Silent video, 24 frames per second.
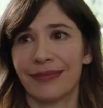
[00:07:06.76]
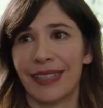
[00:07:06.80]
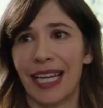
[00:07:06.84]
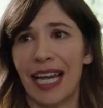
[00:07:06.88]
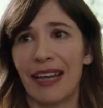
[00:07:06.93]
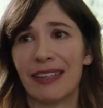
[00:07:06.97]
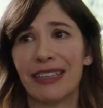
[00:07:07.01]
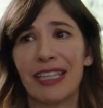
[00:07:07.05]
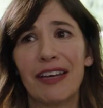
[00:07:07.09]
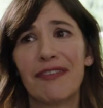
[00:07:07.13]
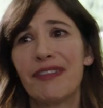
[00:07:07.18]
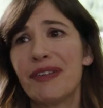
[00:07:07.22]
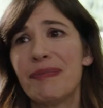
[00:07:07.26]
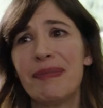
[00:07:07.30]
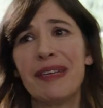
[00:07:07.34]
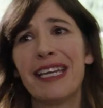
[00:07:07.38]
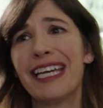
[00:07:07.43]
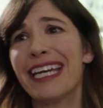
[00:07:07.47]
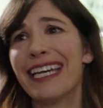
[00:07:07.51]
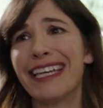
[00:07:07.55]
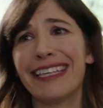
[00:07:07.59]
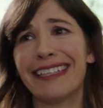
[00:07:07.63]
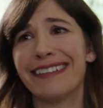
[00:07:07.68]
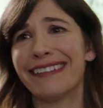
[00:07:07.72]
I'd love to be
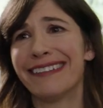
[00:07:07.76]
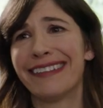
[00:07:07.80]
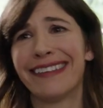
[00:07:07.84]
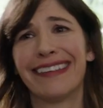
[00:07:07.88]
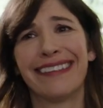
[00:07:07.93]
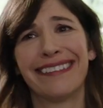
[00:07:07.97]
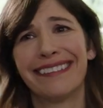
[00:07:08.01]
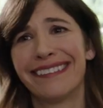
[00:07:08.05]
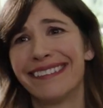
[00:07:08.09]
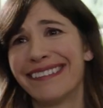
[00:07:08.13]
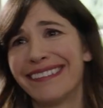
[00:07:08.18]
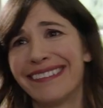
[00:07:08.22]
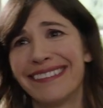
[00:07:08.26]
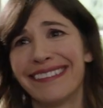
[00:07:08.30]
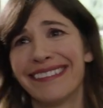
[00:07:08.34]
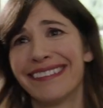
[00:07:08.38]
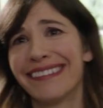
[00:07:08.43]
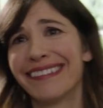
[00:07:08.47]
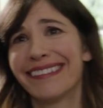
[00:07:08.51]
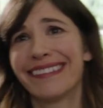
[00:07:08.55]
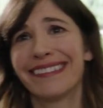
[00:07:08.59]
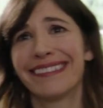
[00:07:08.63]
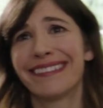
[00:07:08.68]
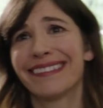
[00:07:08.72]
it.
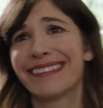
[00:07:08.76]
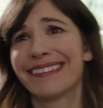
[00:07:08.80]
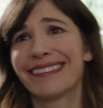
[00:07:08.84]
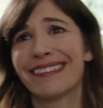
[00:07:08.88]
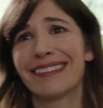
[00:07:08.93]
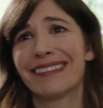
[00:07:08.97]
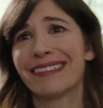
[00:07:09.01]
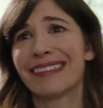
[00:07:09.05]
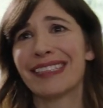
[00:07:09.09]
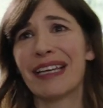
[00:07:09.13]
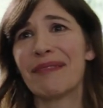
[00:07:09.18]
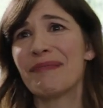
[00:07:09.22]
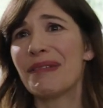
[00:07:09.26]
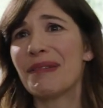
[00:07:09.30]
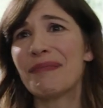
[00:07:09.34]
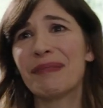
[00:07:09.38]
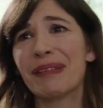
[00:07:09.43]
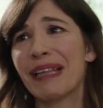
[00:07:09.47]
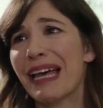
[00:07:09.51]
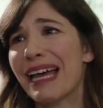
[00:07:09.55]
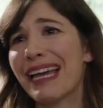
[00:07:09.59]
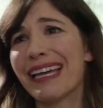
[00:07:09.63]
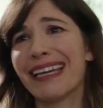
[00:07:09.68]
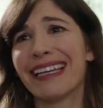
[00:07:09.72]
Let me
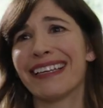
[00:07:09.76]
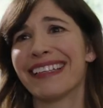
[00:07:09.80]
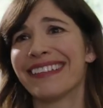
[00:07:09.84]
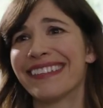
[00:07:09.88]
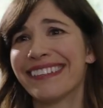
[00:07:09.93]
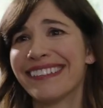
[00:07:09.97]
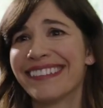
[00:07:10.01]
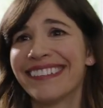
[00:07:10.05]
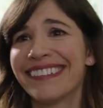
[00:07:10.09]
play.